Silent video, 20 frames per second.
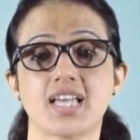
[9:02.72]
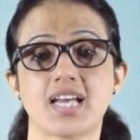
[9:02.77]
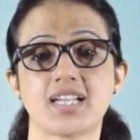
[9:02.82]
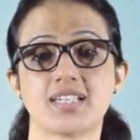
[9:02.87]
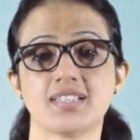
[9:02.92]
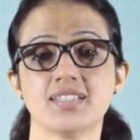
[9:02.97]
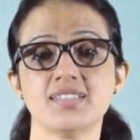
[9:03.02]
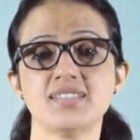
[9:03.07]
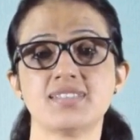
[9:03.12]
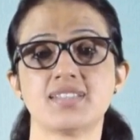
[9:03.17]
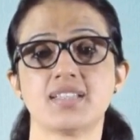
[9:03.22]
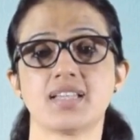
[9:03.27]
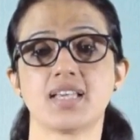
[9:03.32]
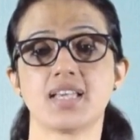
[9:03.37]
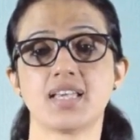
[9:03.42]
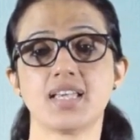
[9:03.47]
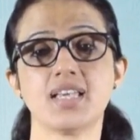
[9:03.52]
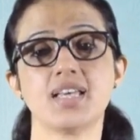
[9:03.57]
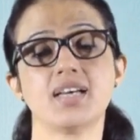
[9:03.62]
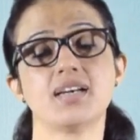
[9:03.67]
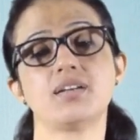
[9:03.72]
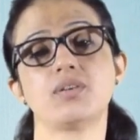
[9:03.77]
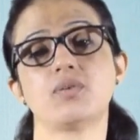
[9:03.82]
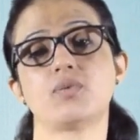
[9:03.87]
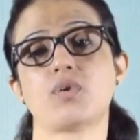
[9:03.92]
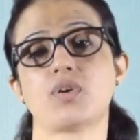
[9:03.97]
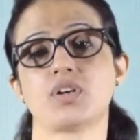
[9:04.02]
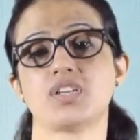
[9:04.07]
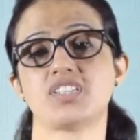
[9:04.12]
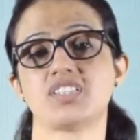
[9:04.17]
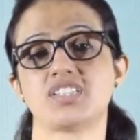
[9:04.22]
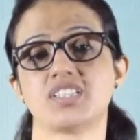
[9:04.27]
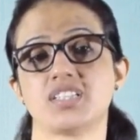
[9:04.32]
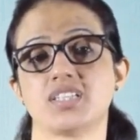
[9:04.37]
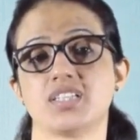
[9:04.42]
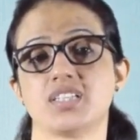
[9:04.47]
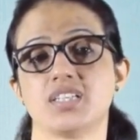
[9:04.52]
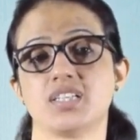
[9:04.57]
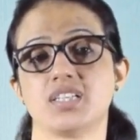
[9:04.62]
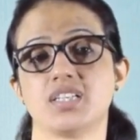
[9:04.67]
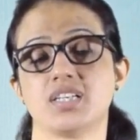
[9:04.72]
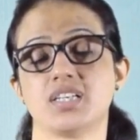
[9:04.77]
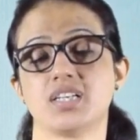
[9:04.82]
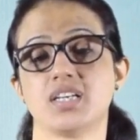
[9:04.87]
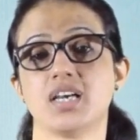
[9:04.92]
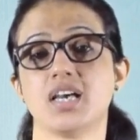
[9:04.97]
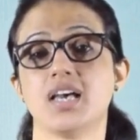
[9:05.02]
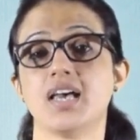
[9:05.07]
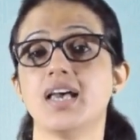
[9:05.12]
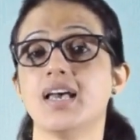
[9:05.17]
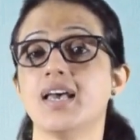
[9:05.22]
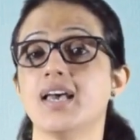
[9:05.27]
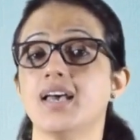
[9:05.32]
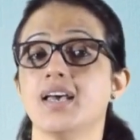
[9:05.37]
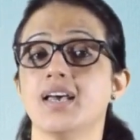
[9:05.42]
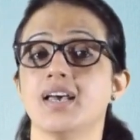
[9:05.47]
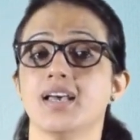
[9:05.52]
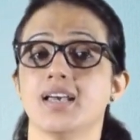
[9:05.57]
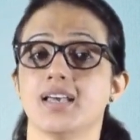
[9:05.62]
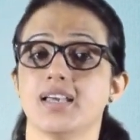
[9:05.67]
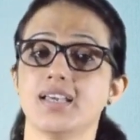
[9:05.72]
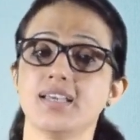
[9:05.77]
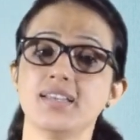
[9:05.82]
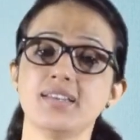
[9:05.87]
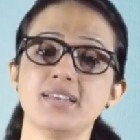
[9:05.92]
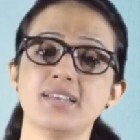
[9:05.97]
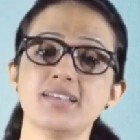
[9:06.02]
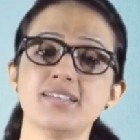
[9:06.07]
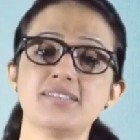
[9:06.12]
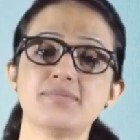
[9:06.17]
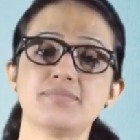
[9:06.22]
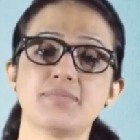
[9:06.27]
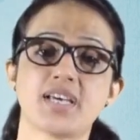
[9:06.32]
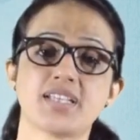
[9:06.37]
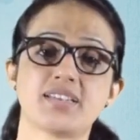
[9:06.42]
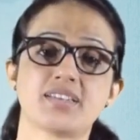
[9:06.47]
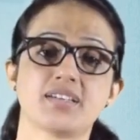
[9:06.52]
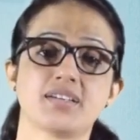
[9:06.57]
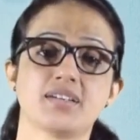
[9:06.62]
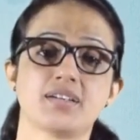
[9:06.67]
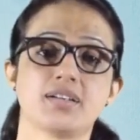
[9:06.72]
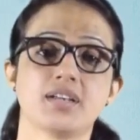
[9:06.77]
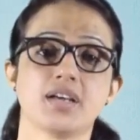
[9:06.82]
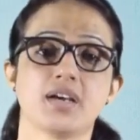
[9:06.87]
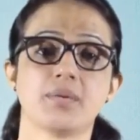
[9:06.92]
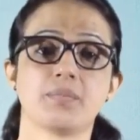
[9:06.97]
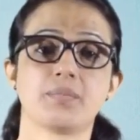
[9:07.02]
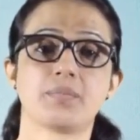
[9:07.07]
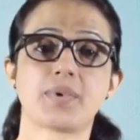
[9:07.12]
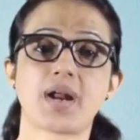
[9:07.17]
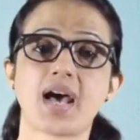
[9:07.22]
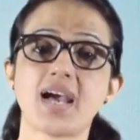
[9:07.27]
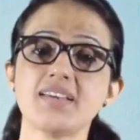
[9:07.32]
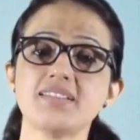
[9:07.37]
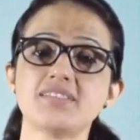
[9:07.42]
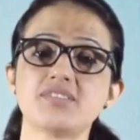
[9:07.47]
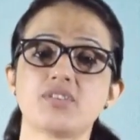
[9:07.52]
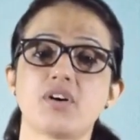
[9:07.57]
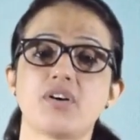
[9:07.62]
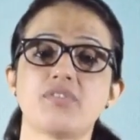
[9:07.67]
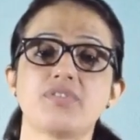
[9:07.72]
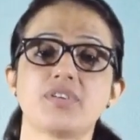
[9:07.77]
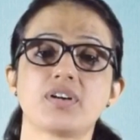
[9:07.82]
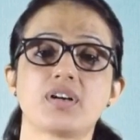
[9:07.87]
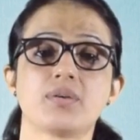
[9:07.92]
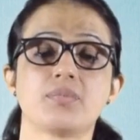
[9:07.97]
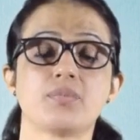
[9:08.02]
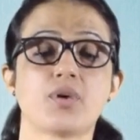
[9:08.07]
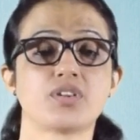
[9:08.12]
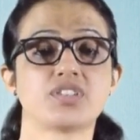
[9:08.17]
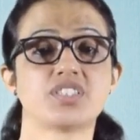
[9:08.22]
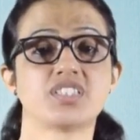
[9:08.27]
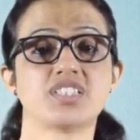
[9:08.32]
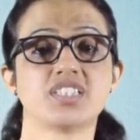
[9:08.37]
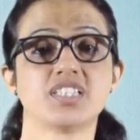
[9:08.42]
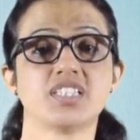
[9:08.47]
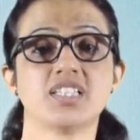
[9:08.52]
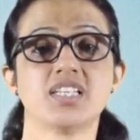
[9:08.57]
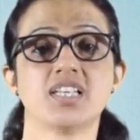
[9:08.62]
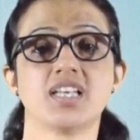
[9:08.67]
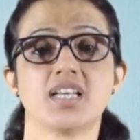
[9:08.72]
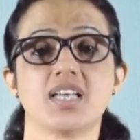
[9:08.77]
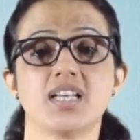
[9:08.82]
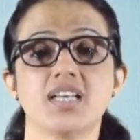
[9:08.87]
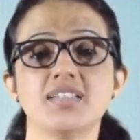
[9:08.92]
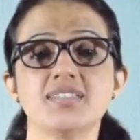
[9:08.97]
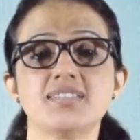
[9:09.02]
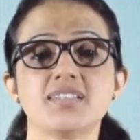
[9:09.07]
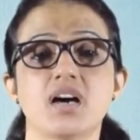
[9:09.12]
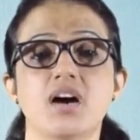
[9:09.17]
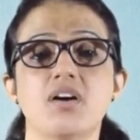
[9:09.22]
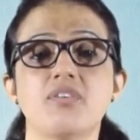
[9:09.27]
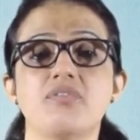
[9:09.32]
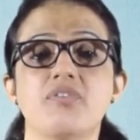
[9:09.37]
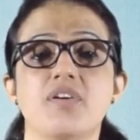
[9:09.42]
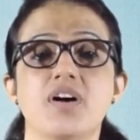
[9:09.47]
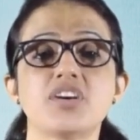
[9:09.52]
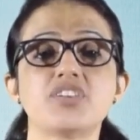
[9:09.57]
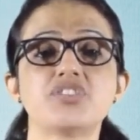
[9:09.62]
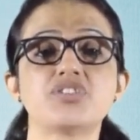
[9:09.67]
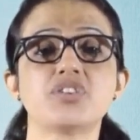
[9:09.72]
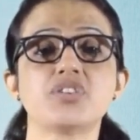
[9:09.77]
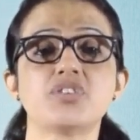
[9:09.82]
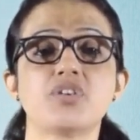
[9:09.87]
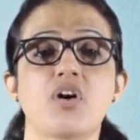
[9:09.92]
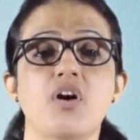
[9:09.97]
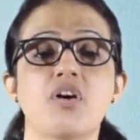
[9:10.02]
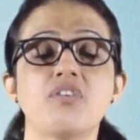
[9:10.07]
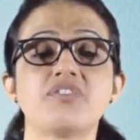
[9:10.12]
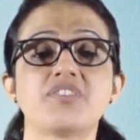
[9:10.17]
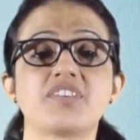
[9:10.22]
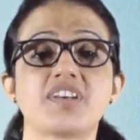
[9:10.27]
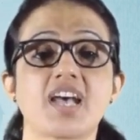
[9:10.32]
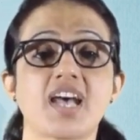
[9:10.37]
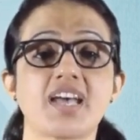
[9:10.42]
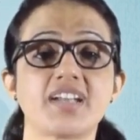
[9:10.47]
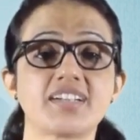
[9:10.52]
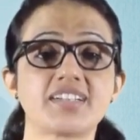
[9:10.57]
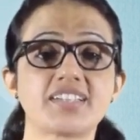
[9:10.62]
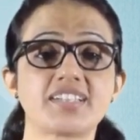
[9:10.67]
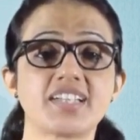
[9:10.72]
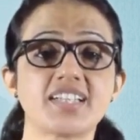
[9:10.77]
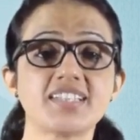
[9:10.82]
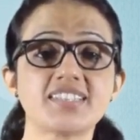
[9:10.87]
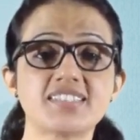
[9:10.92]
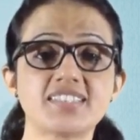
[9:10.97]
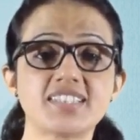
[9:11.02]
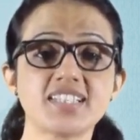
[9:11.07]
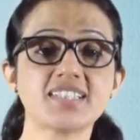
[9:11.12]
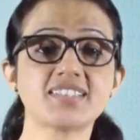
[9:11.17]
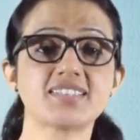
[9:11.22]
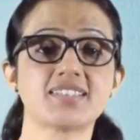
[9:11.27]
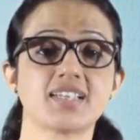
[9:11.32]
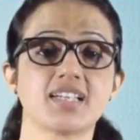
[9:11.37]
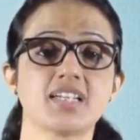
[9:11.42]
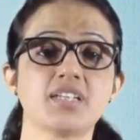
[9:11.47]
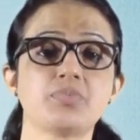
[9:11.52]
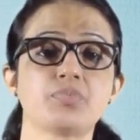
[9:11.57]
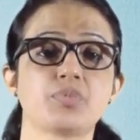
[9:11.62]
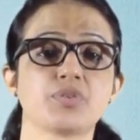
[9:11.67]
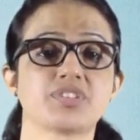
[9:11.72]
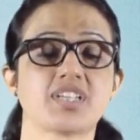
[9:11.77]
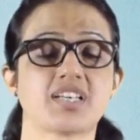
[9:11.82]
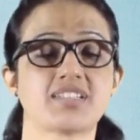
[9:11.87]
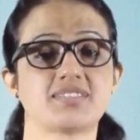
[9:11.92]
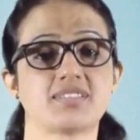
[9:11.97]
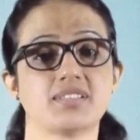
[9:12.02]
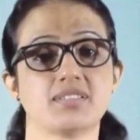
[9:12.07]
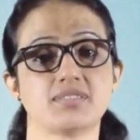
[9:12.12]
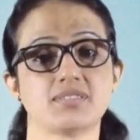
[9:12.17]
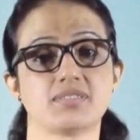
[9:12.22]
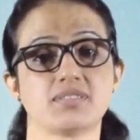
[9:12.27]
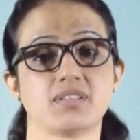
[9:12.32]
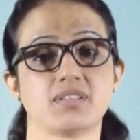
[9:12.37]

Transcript: that is air quality. In this method, price of a commodity is a function of characteristics it possesses.